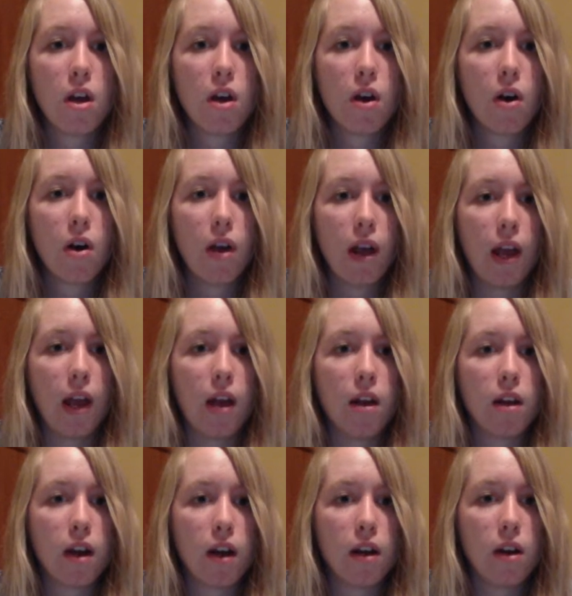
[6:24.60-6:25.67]
And
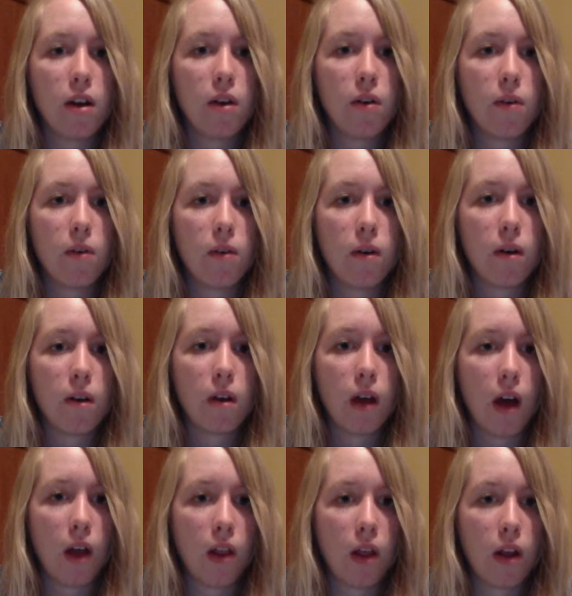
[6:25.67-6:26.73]
I know
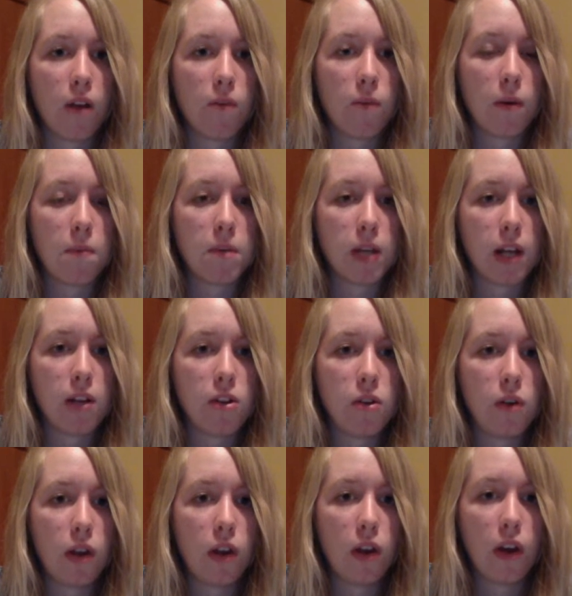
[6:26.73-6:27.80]
a lot of websites you
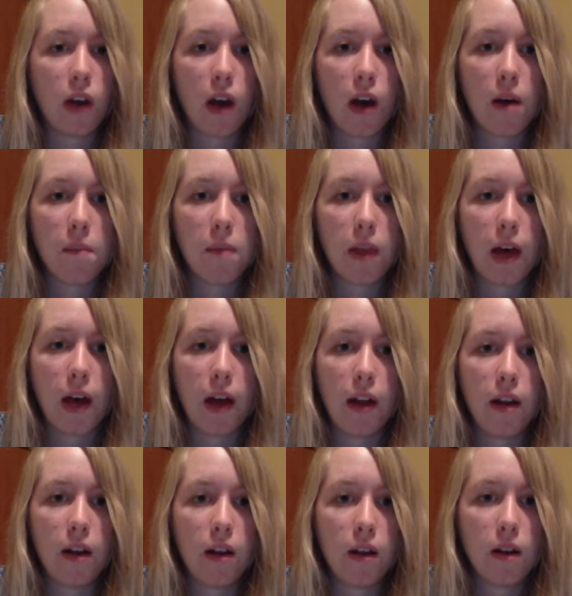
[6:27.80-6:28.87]
can look up
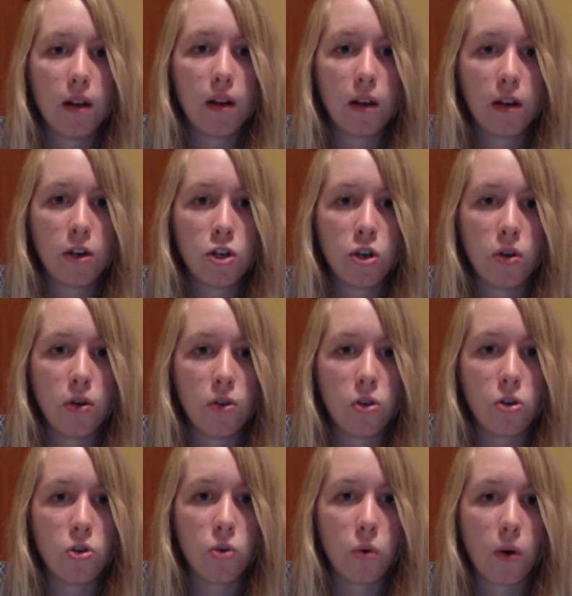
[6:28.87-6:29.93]
that show you
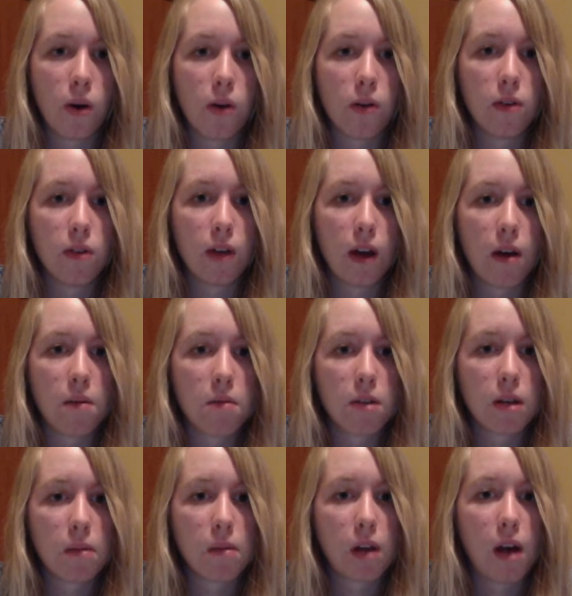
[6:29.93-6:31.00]
tutorials that
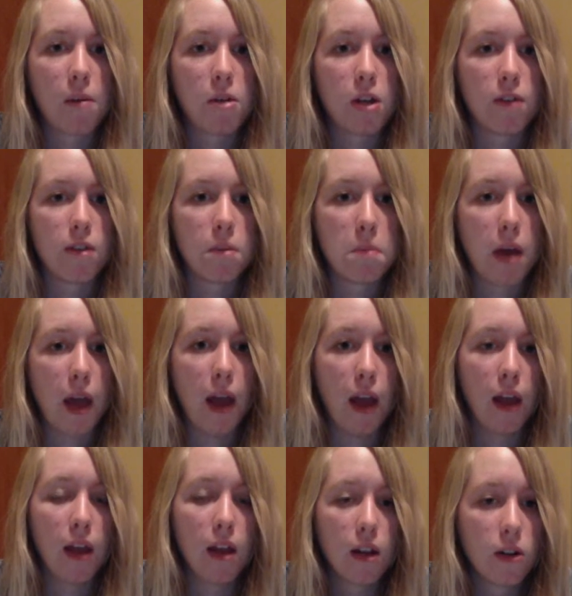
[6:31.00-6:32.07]
sometimes you have to
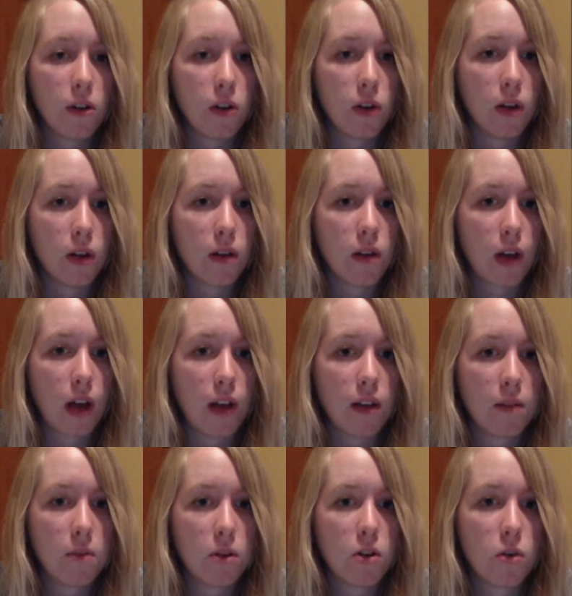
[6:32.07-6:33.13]
pay to look at
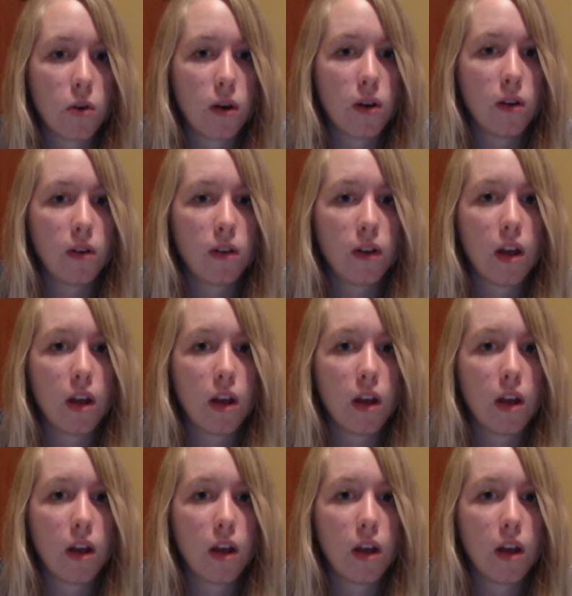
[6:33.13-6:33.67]
some tutorials,